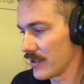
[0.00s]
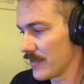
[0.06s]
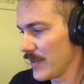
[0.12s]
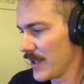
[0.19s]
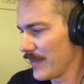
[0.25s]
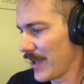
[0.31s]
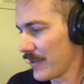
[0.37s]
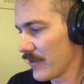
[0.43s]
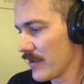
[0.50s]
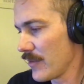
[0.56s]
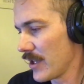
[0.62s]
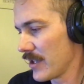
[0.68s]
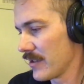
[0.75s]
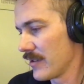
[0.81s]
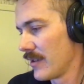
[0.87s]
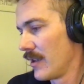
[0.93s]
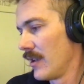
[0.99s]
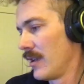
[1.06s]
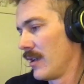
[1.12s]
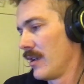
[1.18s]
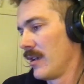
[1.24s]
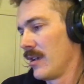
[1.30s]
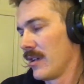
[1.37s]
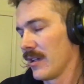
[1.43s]
It's been about 3 months.
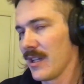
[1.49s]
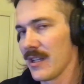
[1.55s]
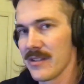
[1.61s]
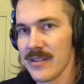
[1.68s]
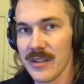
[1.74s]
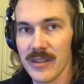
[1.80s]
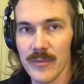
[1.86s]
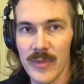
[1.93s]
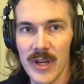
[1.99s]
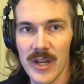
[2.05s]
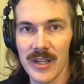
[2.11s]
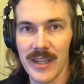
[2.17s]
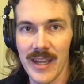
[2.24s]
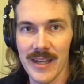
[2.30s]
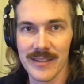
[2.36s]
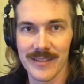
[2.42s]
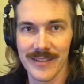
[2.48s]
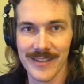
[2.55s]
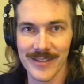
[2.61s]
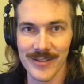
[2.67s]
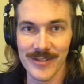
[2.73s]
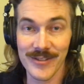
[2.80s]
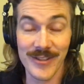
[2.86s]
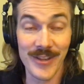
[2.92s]
Got sick of the podcast
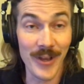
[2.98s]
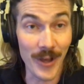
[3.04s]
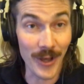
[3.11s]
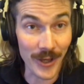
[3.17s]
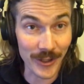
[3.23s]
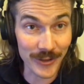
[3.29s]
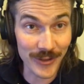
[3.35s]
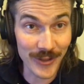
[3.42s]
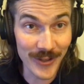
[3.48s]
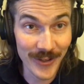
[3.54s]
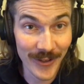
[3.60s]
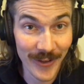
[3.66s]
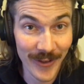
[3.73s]
because it sucked.